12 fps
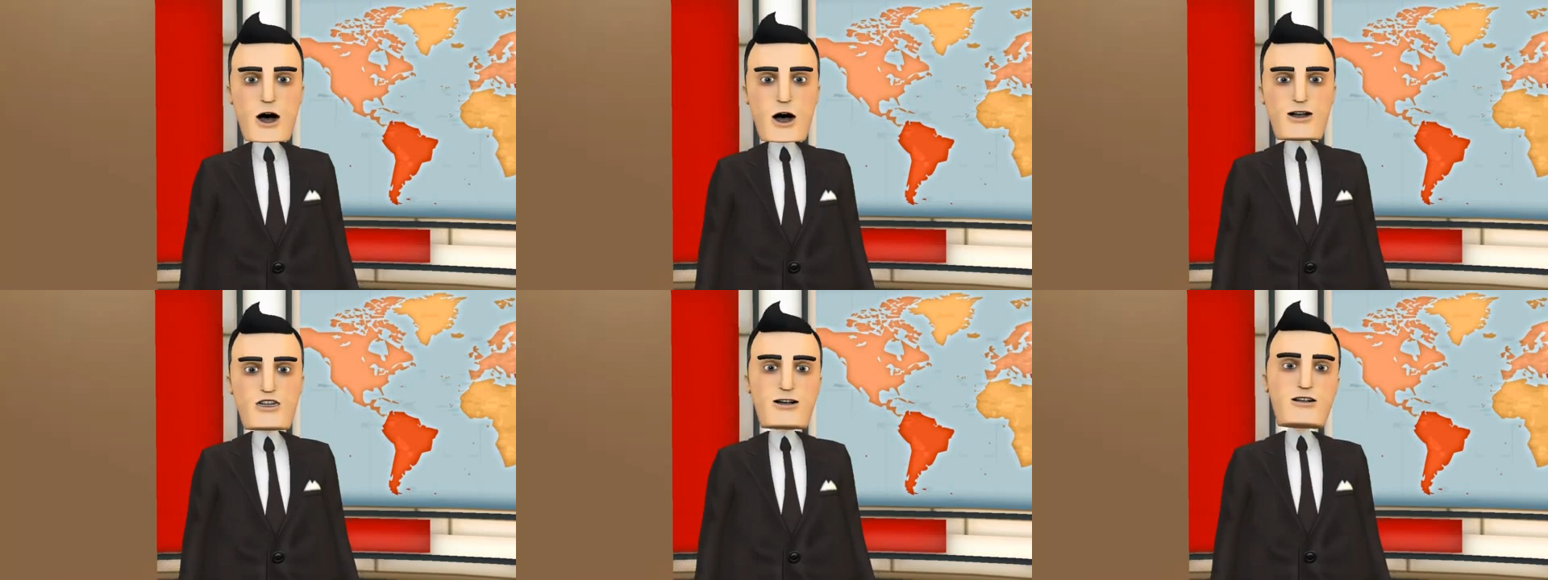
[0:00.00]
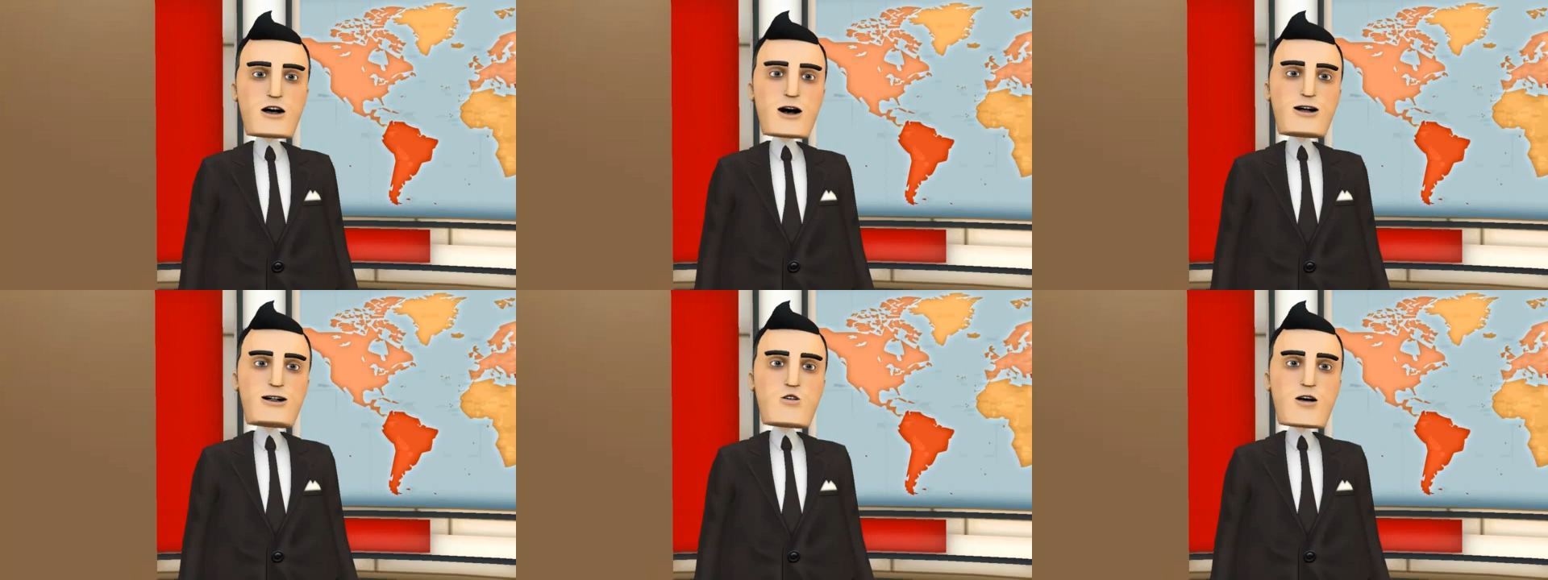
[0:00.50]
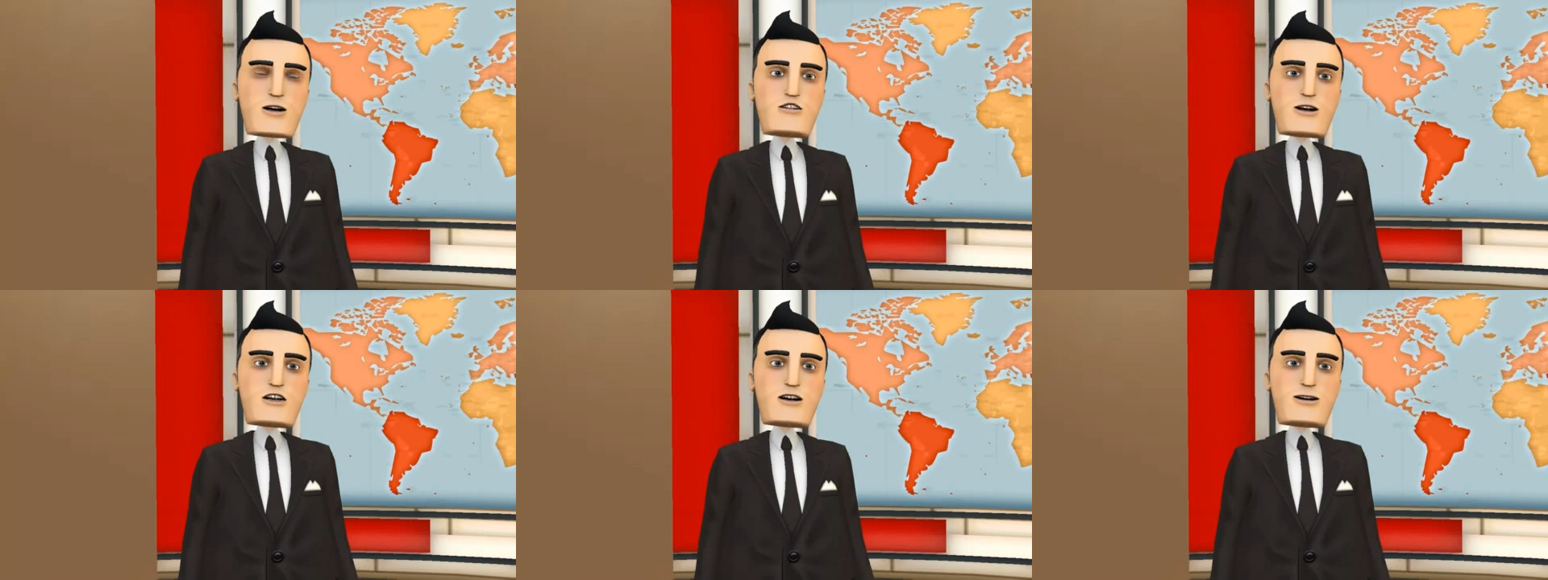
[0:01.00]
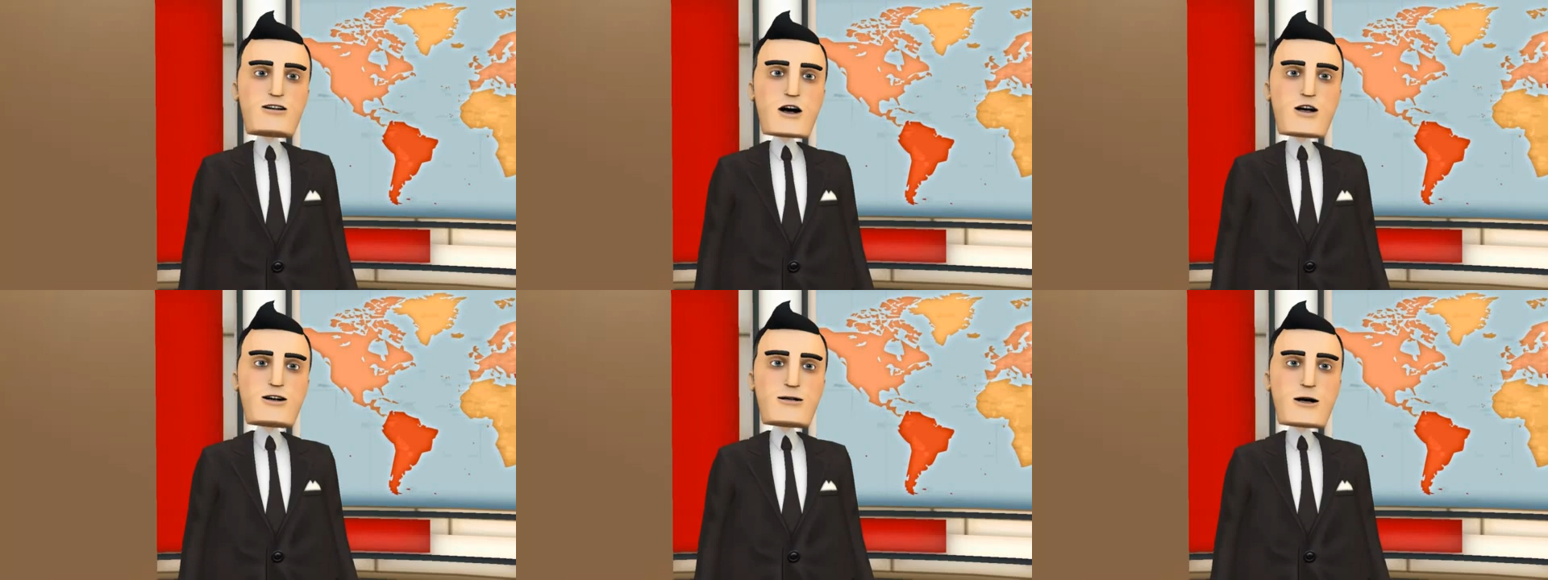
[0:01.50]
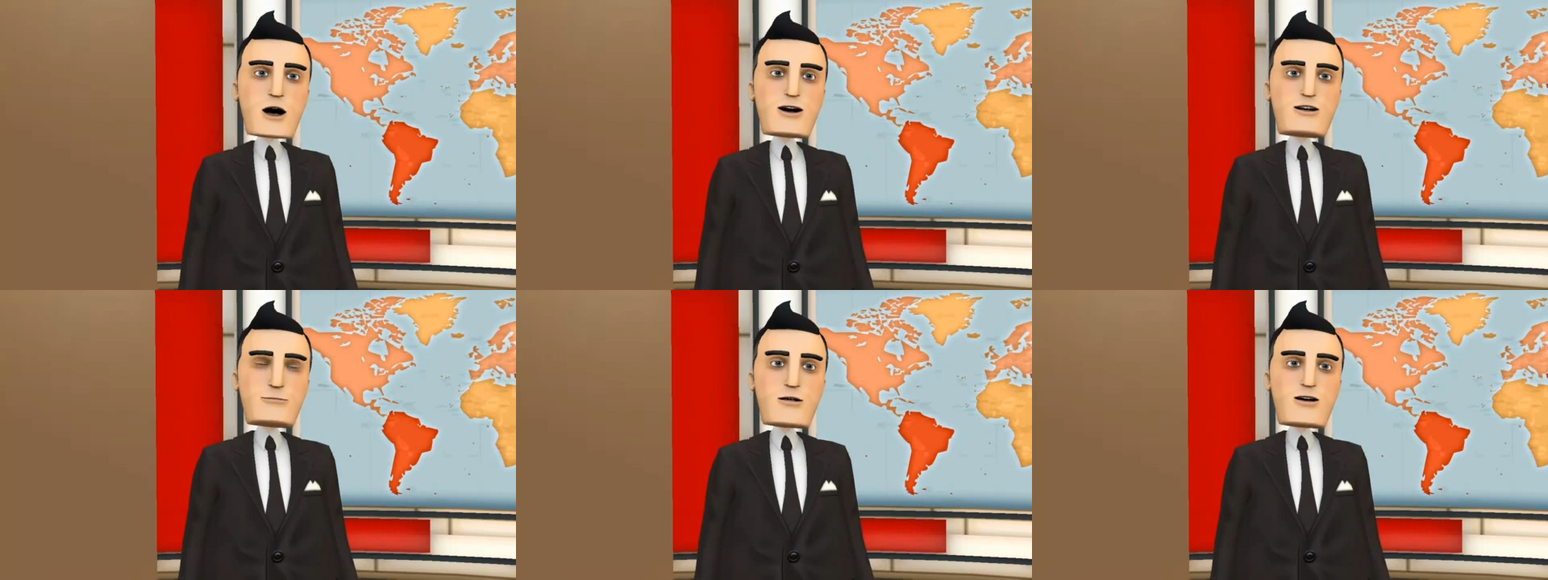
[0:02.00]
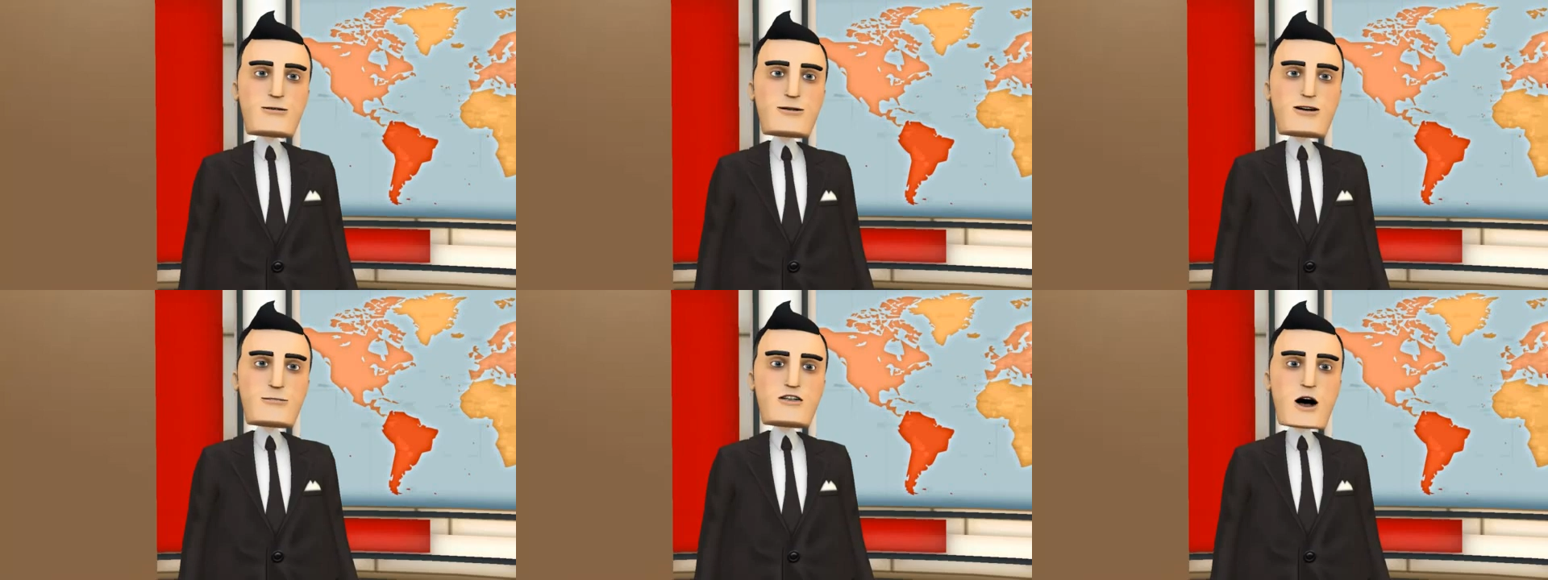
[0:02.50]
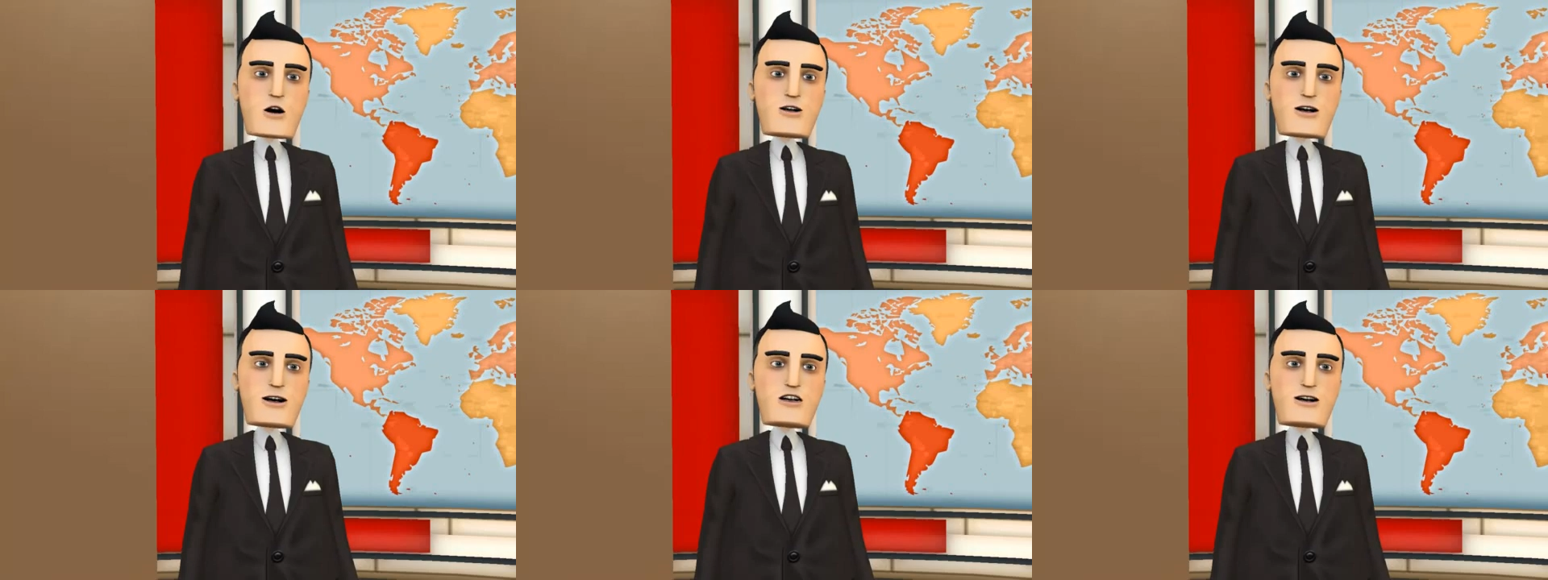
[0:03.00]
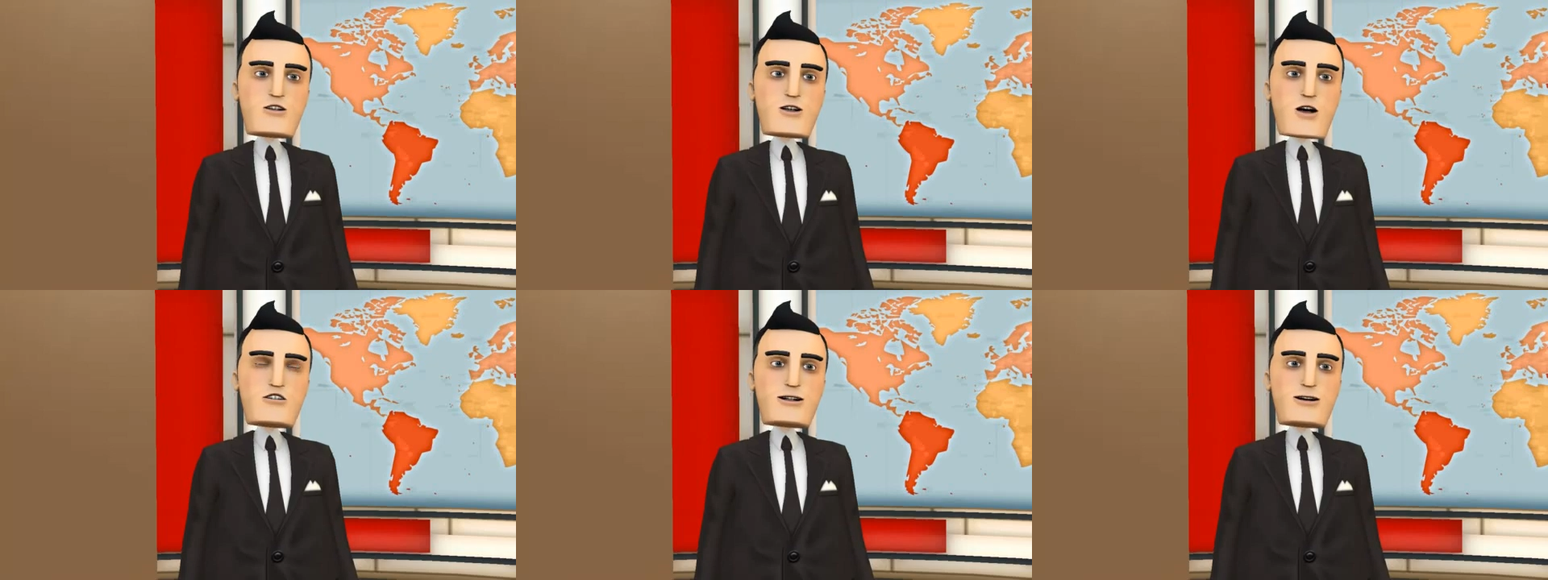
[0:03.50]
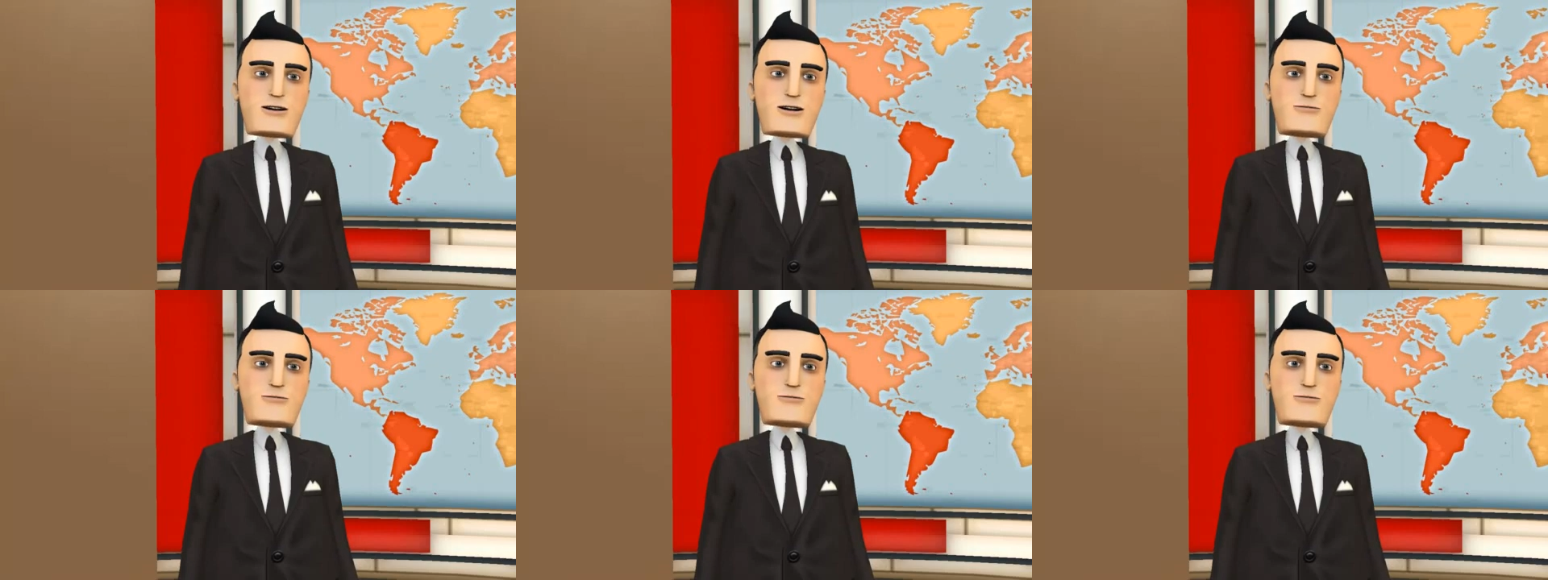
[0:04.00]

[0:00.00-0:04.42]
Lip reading: Oasis and Allure of the Seas are commanding premiums over the rest of their fleet.